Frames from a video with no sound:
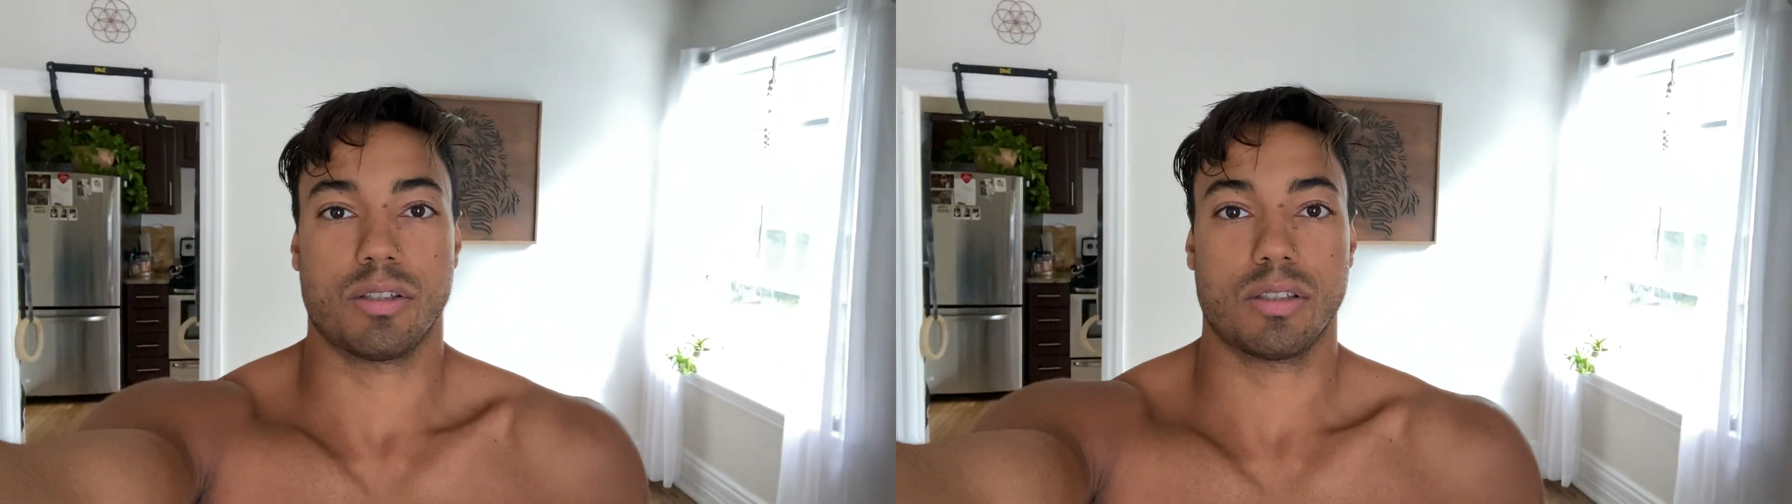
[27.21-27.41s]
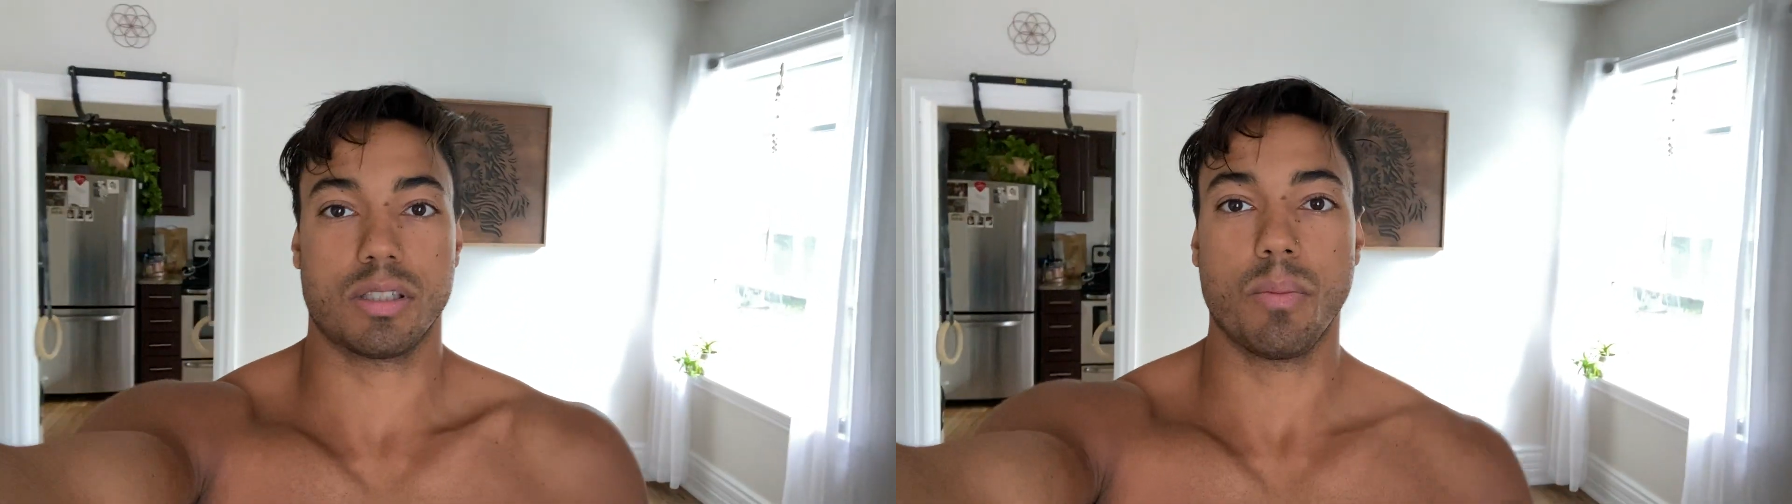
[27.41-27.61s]

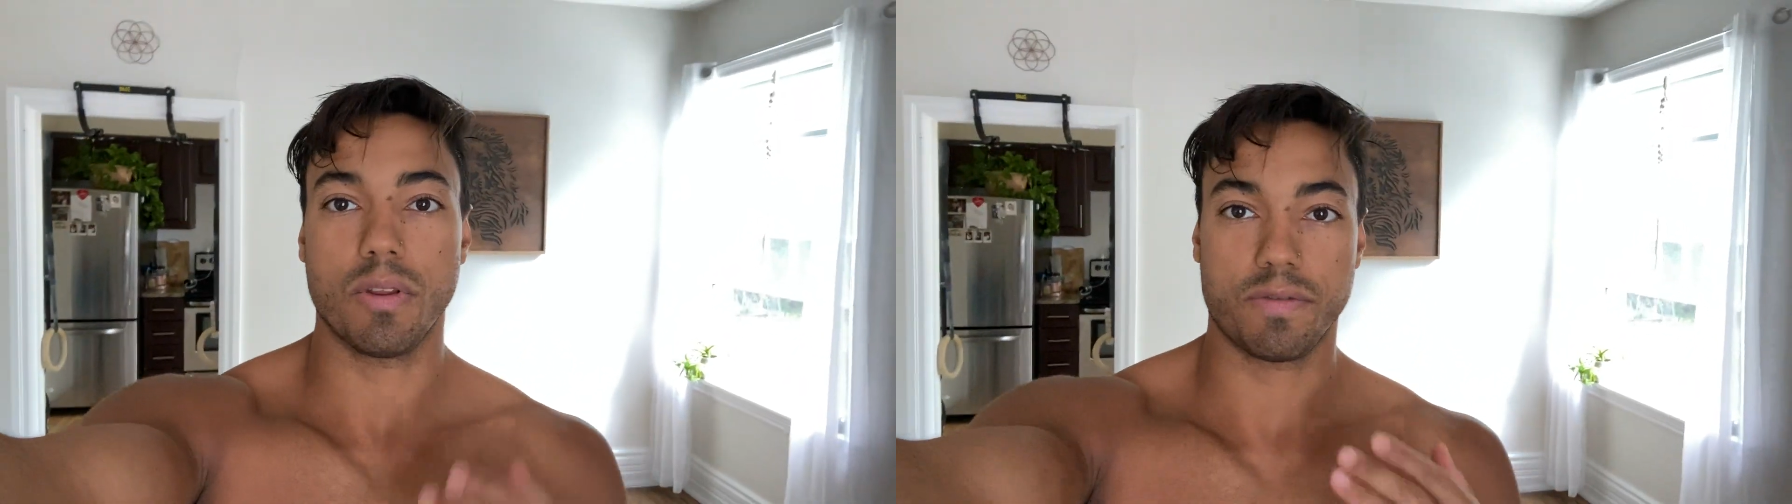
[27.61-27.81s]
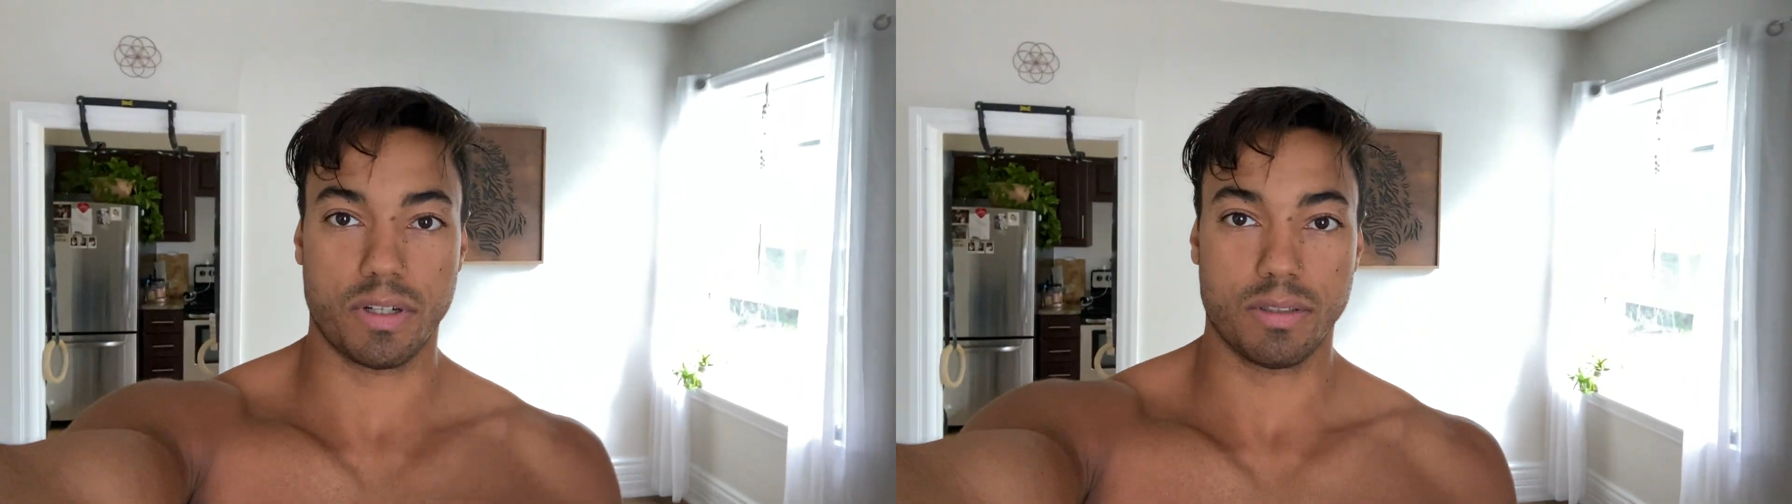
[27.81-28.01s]
just some of
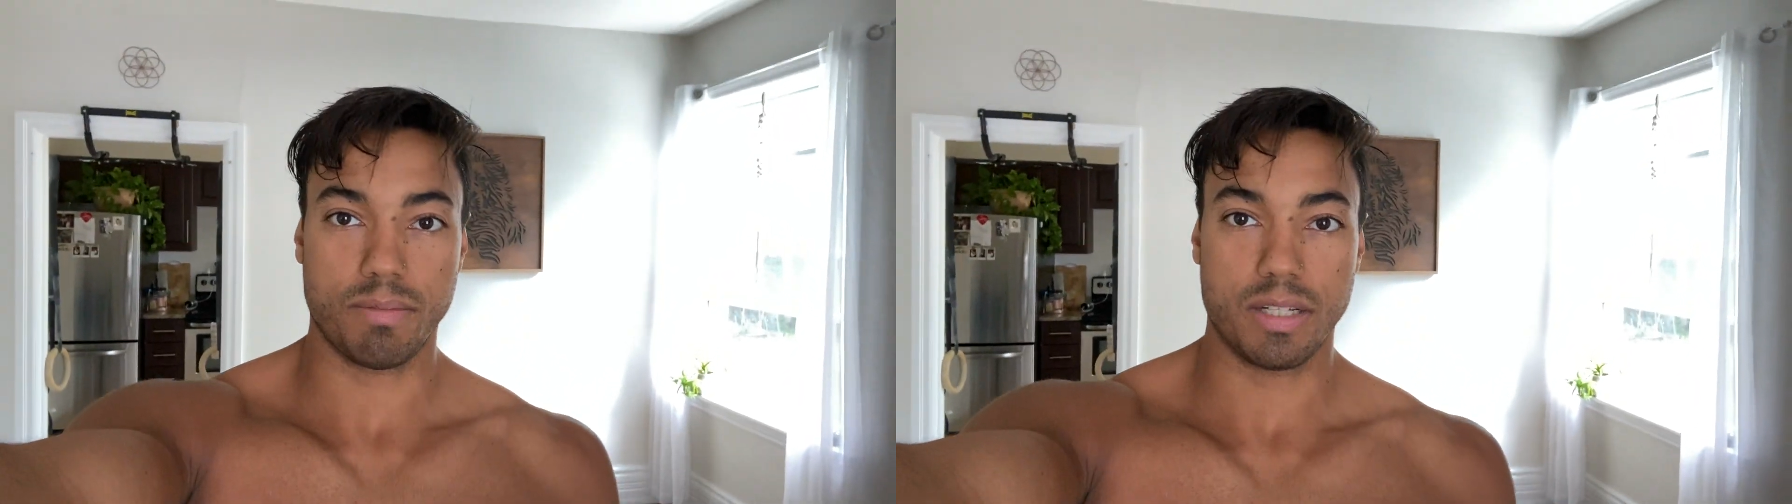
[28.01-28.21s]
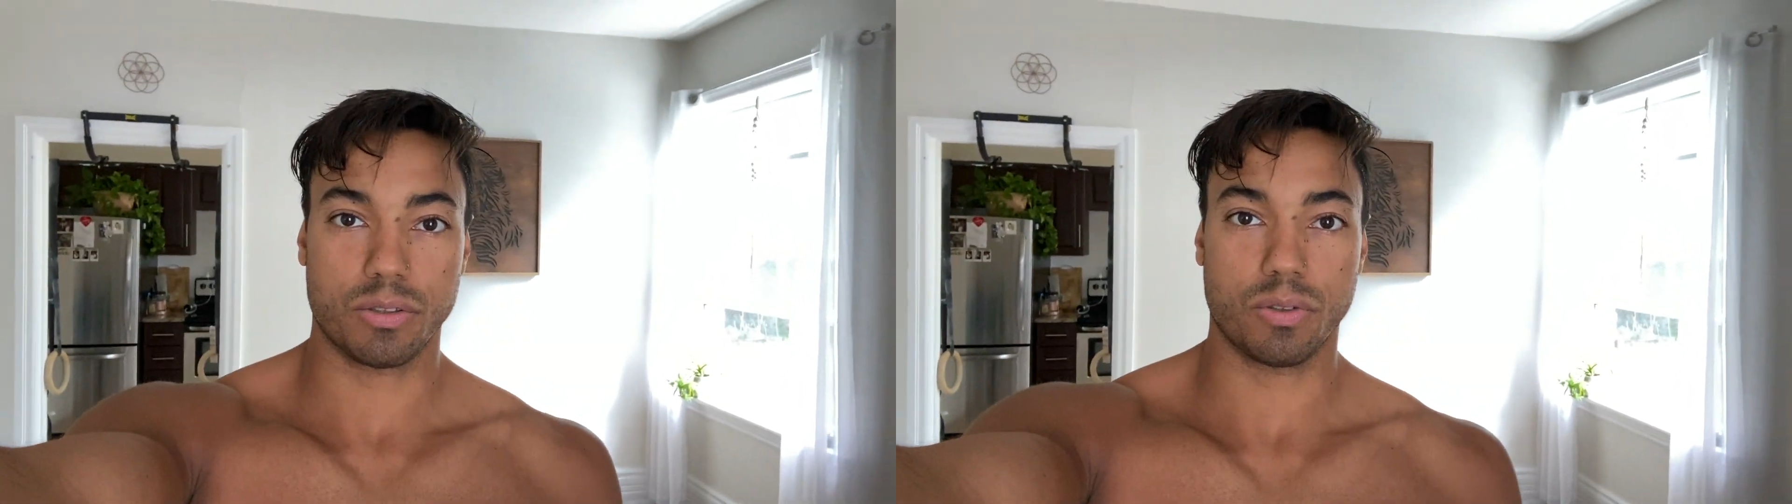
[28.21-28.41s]
the
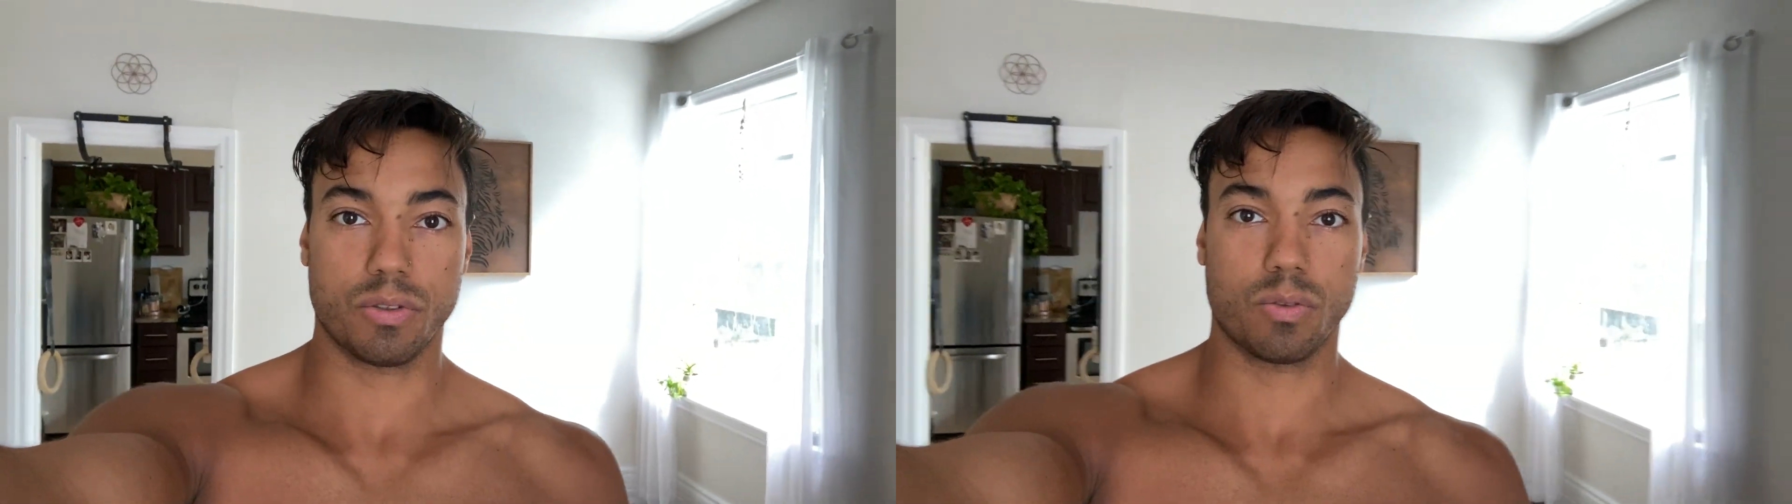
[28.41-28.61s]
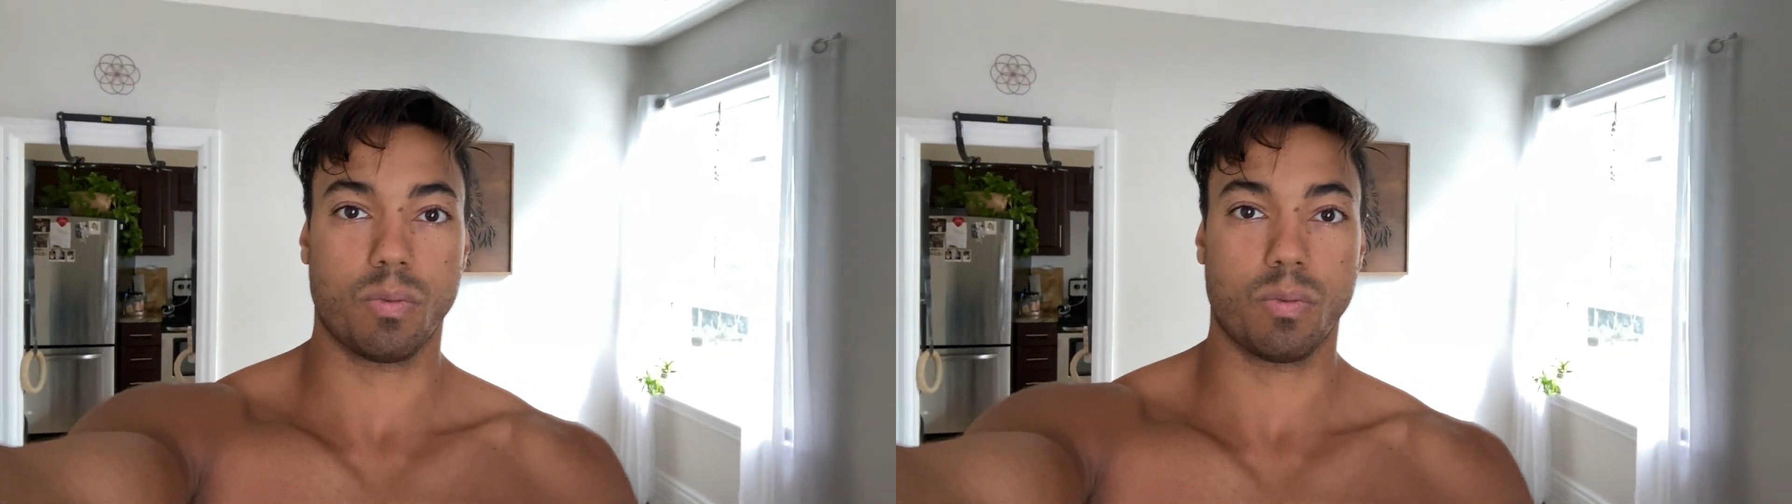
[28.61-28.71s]
fundamentals,